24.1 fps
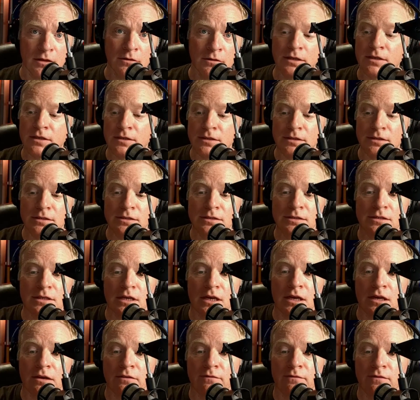is
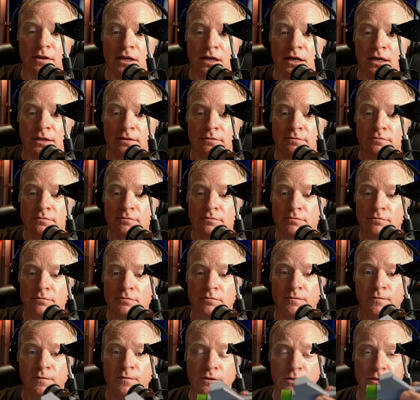
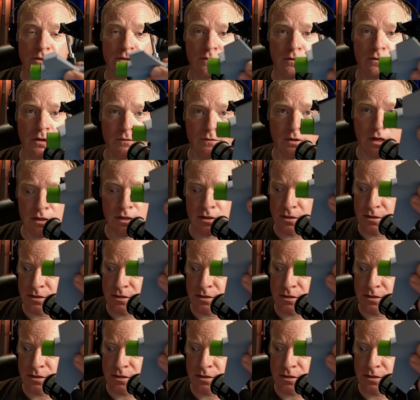first of all, I've got this